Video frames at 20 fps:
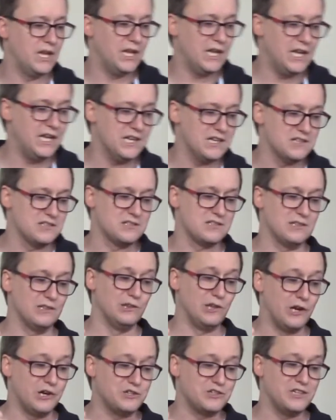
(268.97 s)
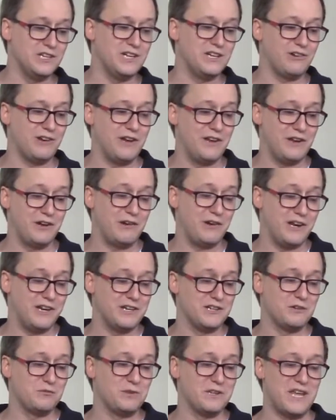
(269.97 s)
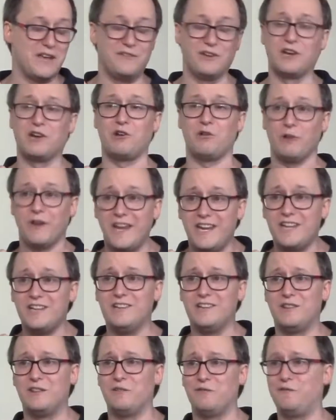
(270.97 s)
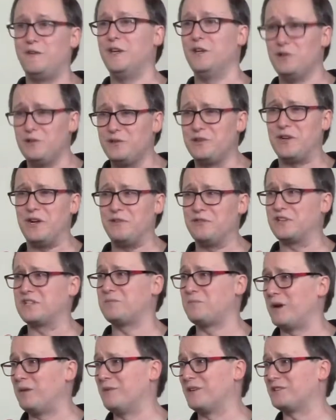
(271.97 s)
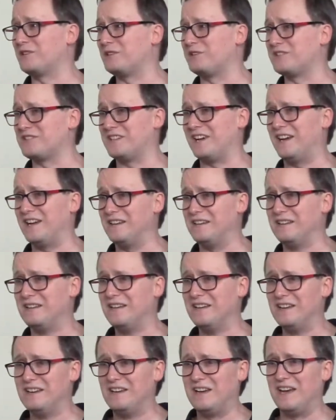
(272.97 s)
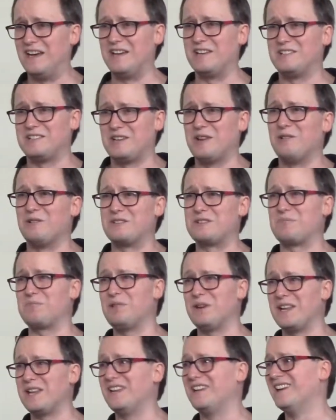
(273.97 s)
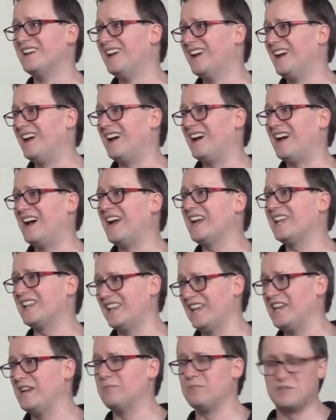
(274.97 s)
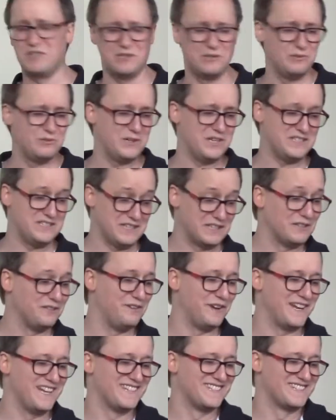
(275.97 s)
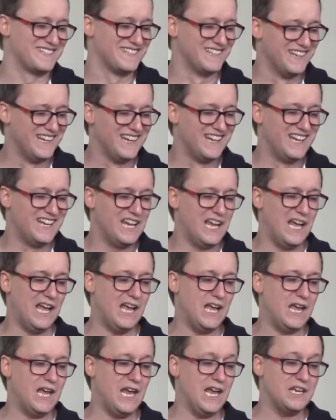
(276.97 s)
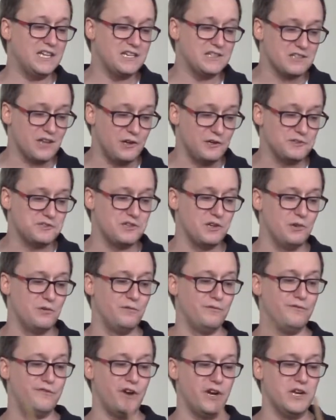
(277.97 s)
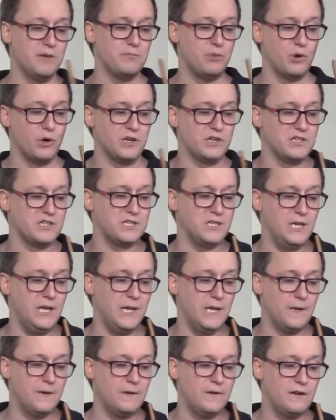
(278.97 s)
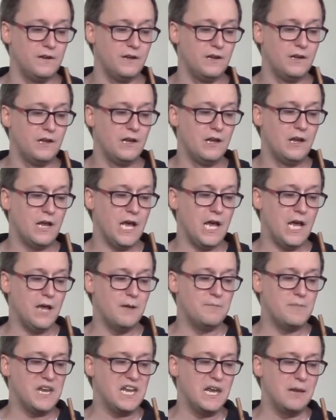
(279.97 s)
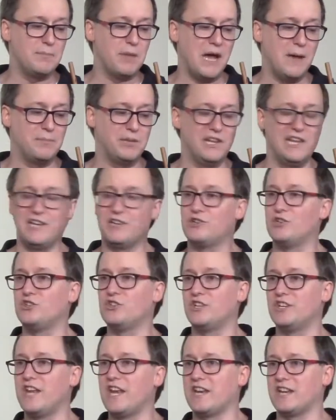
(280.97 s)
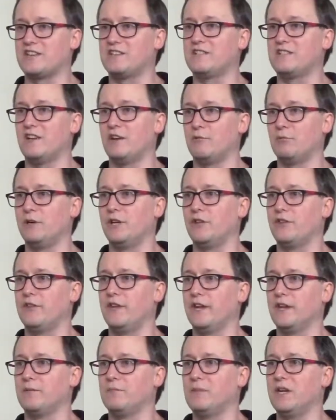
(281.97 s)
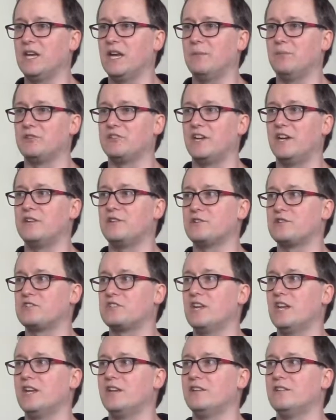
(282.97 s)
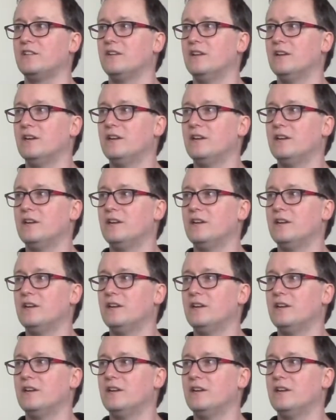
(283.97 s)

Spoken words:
He is largely credited with having created the field of experimental design, so it's a pretty high claim to significance. And he's also very important in making population genetics a real thing, being able to understand